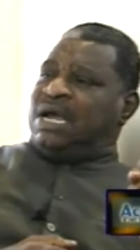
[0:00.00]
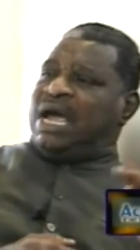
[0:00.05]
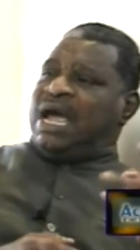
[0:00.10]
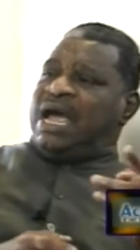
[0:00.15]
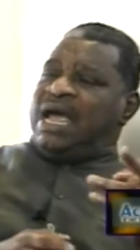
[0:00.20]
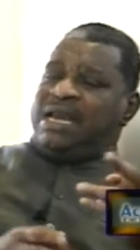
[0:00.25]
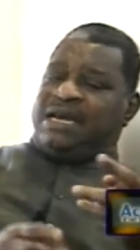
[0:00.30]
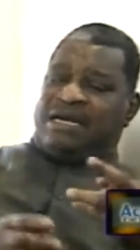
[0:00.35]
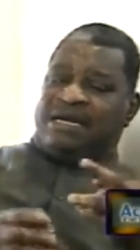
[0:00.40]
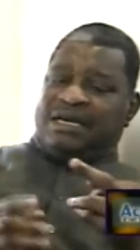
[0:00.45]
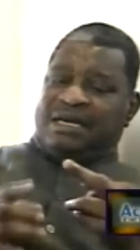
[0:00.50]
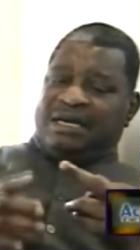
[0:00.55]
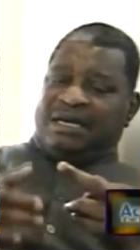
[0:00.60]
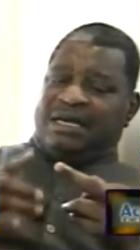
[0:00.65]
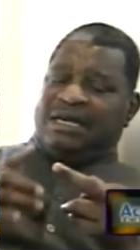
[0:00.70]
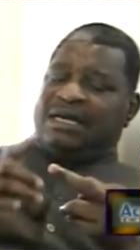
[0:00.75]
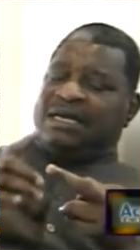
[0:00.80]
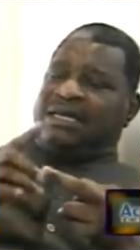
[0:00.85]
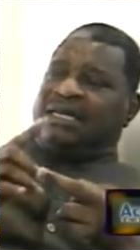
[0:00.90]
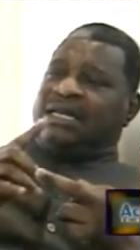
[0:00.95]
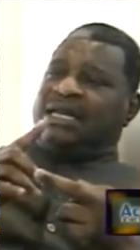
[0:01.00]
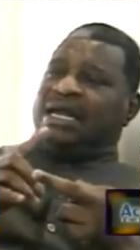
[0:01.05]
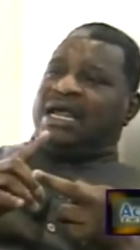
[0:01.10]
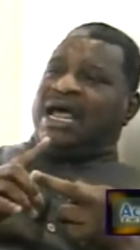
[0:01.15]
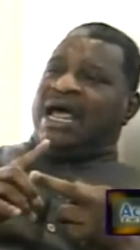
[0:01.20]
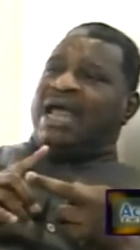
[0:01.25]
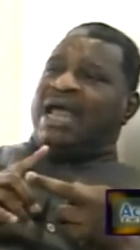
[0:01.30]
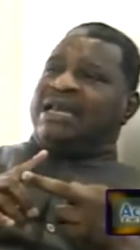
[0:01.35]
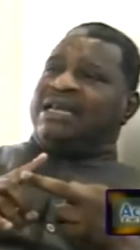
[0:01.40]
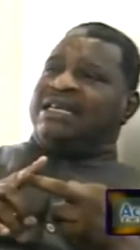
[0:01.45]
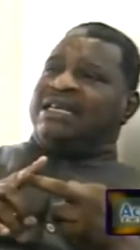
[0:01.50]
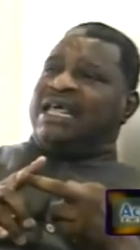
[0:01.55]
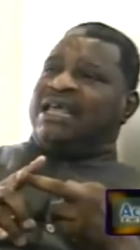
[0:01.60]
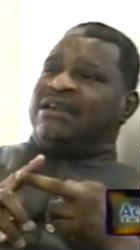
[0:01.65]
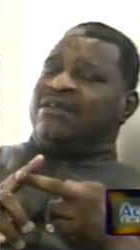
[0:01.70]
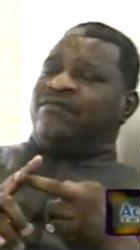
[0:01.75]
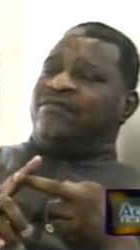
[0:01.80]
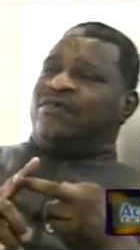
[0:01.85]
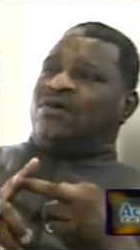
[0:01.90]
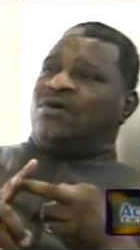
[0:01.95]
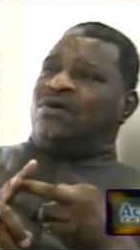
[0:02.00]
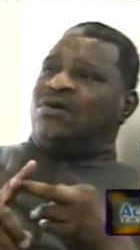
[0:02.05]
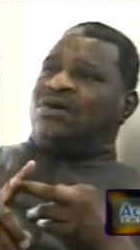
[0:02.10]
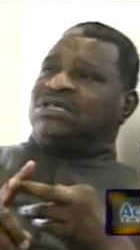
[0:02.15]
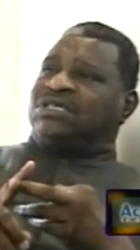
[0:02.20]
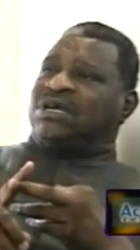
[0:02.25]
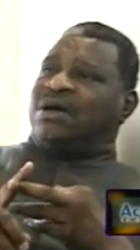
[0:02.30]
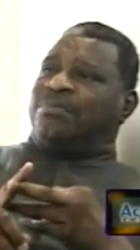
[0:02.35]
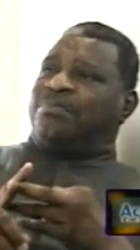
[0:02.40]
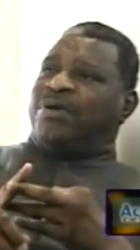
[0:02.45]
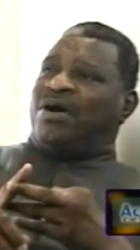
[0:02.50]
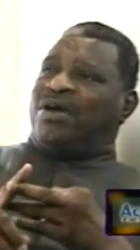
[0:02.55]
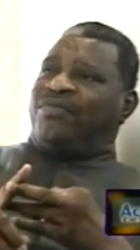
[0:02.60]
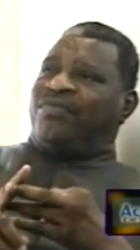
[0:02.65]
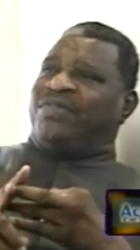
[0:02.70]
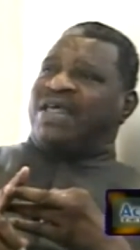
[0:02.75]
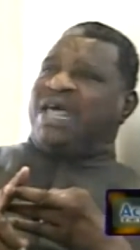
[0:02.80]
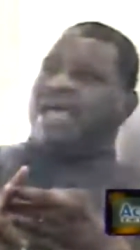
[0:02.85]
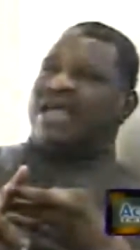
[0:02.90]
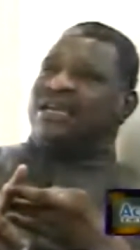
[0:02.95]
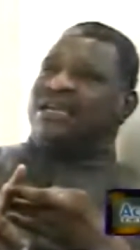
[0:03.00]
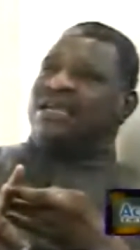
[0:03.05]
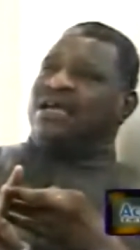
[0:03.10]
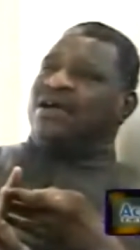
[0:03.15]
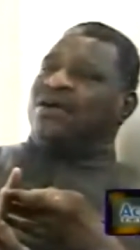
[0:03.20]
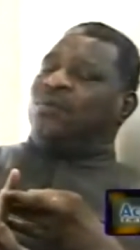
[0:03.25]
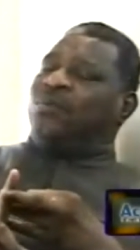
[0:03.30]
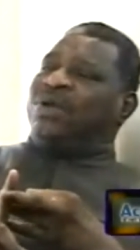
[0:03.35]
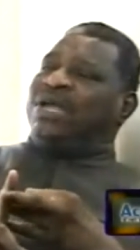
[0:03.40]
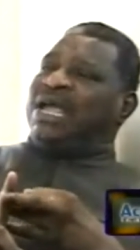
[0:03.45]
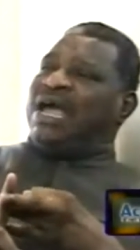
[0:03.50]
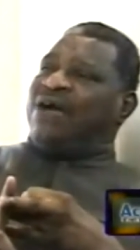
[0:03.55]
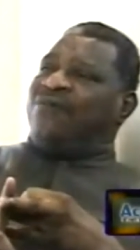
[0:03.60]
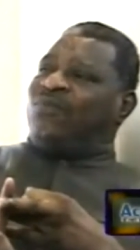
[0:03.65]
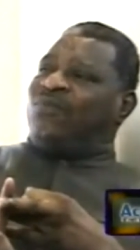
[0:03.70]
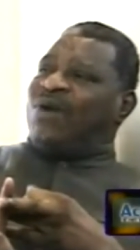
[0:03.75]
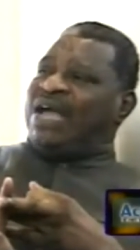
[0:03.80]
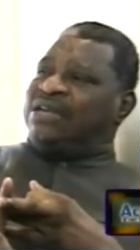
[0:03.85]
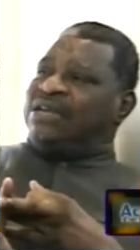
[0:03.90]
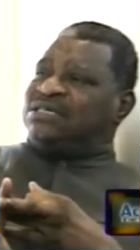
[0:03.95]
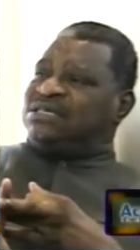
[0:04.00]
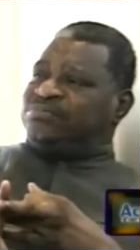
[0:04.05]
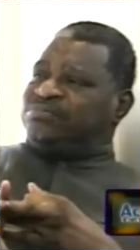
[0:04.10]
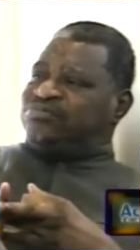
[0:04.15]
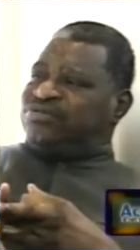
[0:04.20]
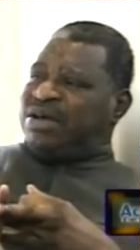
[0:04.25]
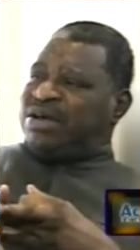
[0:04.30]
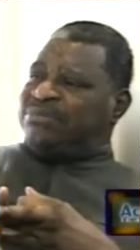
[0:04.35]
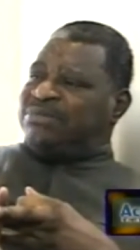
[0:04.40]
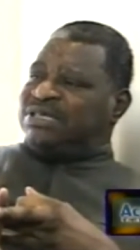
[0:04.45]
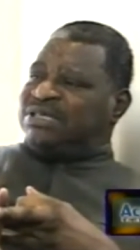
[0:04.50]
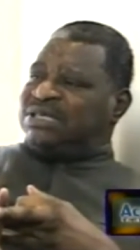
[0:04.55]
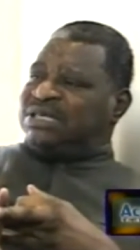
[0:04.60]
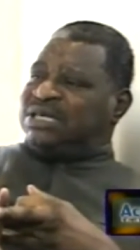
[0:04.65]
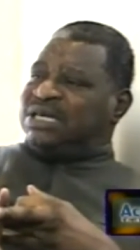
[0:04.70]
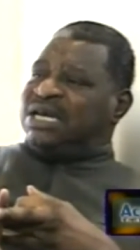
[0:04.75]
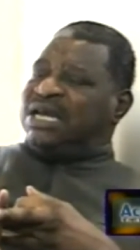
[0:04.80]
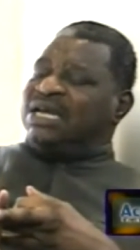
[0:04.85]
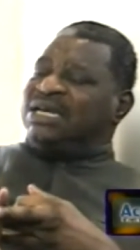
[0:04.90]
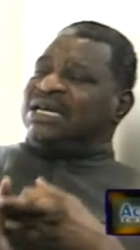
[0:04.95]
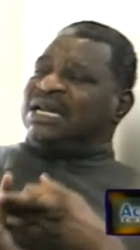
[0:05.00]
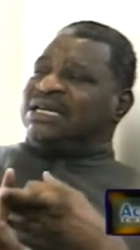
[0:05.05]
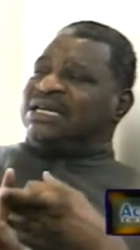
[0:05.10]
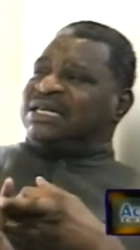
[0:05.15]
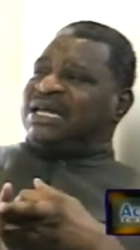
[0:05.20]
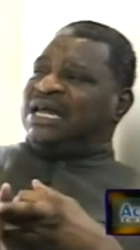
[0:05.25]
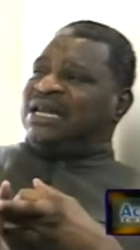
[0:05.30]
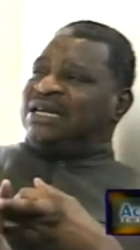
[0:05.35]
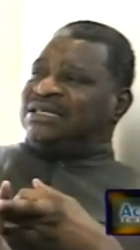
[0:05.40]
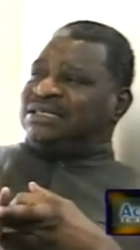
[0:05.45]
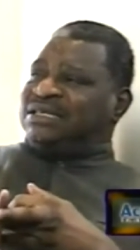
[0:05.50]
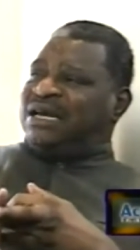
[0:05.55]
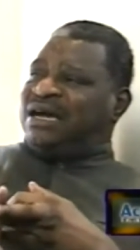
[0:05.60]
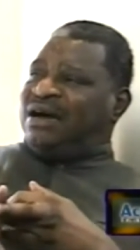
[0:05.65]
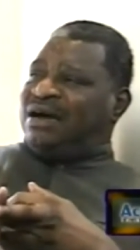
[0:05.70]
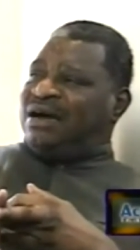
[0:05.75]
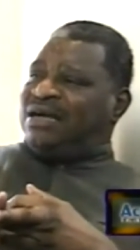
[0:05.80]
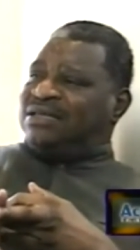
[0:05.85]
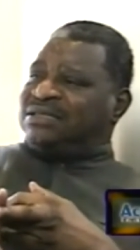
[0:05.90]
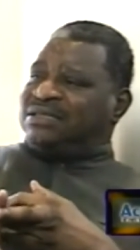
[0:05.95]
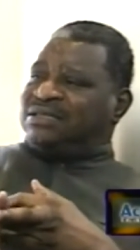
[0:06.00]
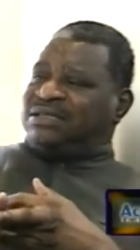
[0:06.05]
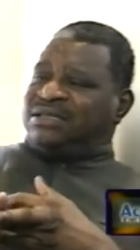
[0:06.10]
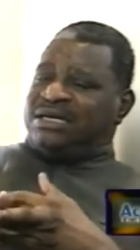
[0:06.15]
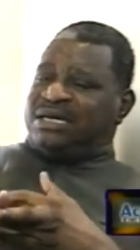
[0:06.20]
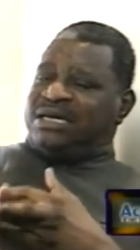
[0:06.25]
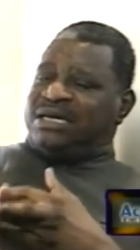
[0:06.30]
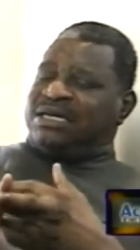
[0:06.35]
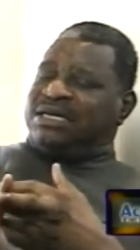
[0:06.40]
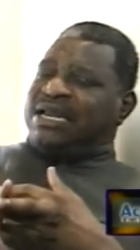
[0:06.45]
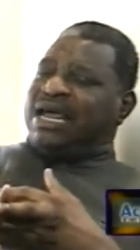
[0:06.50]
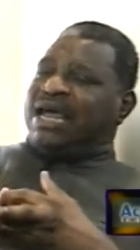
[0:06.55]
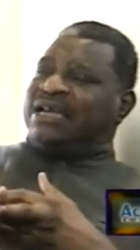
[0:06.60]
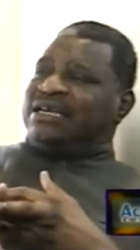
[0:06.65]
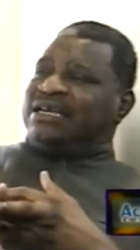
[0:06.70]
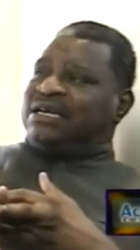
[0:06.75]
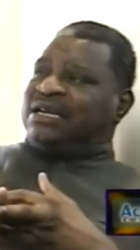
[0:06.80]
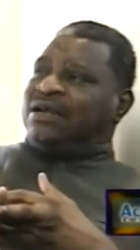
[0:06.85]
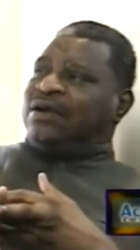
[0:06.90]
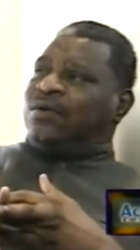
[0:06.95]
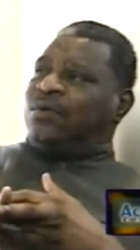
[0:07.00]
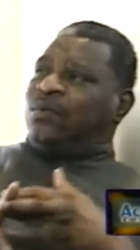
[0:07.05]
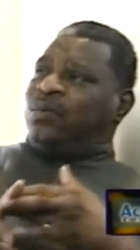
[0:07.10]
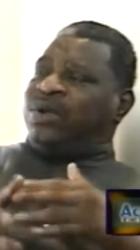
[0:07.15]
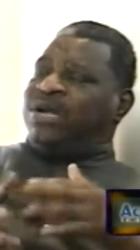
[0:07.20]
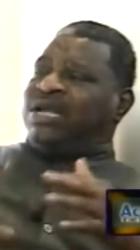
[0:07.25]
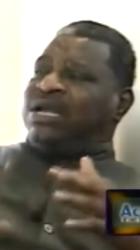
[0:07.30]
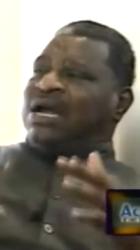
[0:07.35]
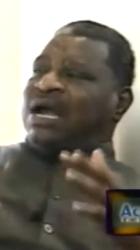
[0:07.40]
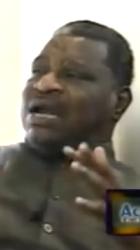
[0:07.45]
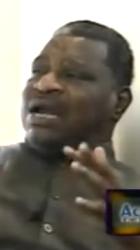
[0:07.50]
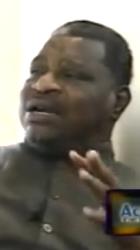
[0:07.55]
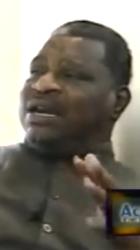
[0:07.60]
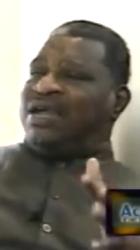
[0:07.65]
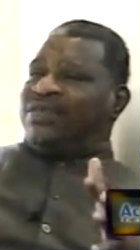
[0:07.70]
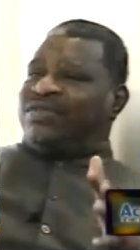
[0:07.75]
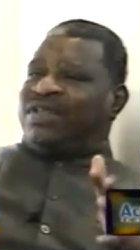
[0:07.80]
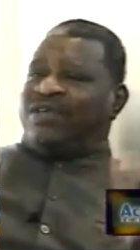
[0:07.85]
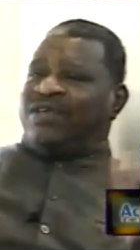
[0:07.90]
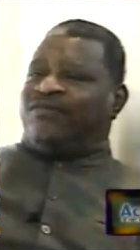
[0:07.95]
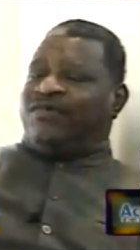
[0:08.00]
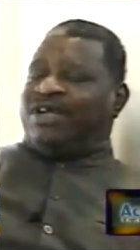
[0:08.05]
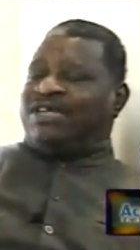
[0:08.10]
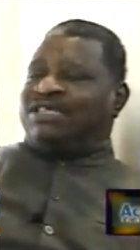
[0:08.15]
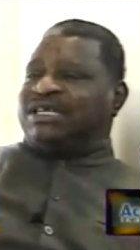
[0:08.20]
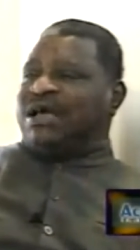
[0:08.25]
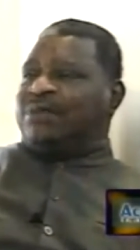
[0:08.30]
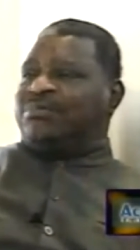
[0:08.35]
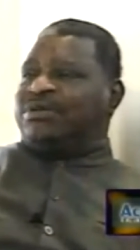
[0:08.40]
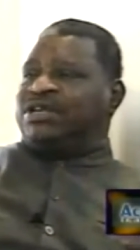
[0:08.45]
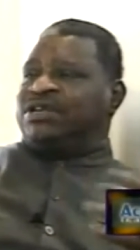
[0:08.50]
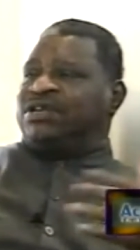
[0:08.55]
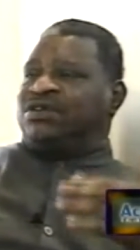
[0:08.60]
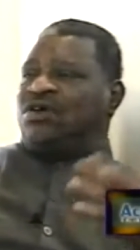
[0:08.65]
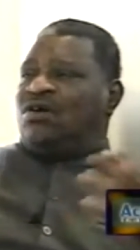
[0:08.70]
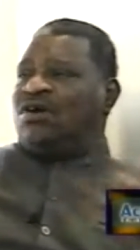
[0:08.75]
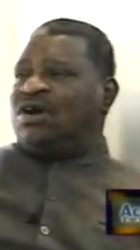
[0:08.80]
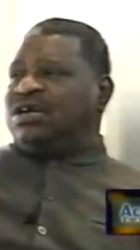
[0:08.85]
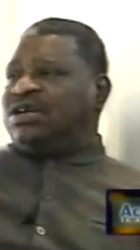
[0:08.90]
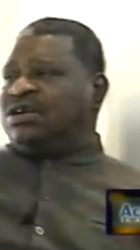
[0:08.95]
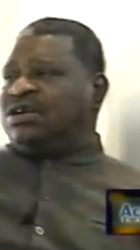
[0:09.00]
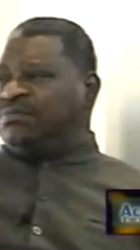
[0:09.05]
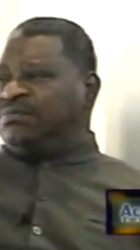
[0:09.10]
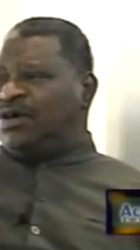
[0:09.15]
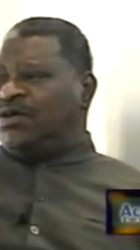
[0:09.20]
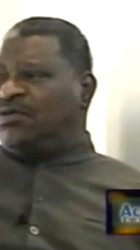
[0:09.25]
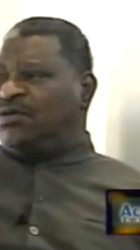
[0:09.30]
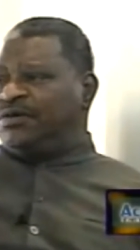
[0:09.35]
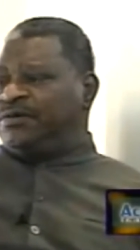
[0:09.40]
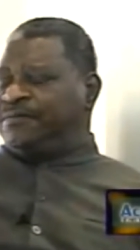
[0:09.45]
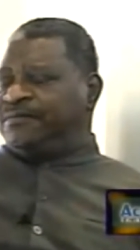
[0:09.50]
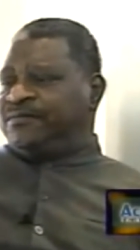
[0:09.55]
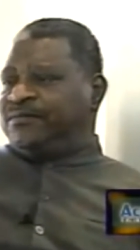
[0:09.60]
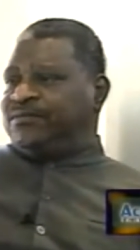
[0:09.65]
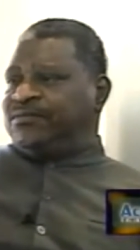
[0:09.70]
And and then of course upon that we have white supremacy that tells us that we are nothing. For example, the dog and the bone.